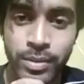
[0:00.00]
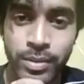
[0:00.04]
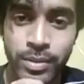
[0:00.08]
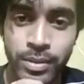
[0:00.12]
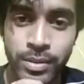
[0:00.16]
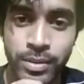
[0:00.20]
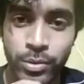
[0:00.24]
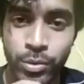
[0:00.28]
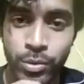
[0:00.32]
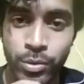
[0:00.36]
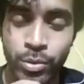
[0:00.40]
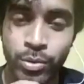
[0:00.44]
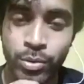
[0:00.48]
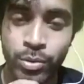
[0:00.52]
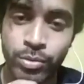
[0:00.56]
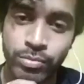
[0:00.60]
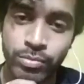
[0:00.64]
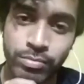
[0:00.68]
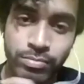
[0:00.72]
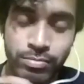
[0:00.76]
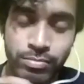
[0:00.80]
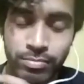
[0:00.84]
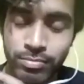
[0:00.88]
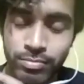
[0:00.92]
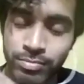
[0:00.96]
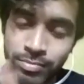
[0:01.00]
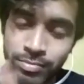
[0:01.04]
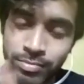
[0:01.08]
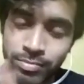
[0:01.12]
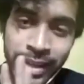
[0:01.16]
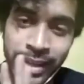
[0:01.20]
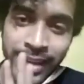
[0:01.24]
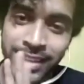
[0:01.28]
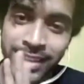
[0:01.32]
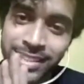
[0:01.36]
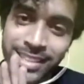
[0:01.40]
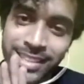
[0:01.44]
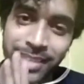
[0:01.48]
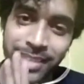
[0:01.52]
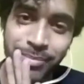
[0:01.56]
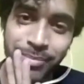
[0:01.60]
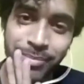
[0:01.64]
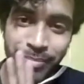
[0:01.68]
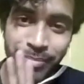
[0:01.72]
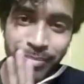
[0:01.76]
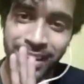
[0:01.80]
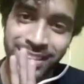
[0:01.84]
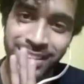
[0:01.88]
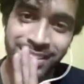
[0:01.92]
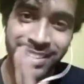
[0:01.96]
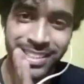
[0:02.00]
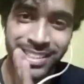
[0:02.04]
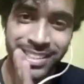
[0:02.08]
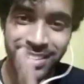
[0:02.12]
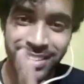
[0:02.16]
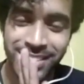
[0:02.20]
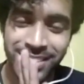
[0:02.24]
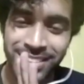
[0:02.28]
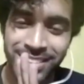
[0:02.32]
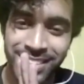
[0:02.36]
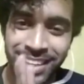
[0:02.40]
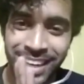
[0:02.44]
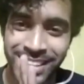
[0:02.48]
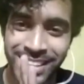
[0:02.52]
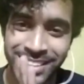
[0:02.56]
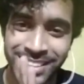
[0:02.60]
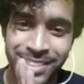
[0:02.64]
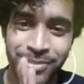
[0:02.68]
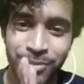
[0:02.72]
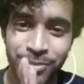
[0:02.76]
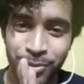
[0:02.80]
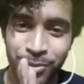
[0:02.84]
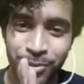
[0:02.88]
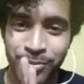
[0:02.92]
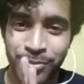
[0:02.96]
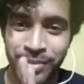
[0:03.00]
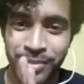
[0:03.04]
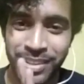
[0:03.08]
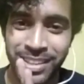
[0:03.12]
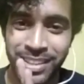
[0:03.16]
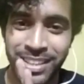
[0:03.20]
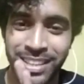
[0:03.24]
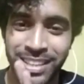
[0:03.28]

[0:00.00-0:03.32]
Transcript: So that is the best lesson from me.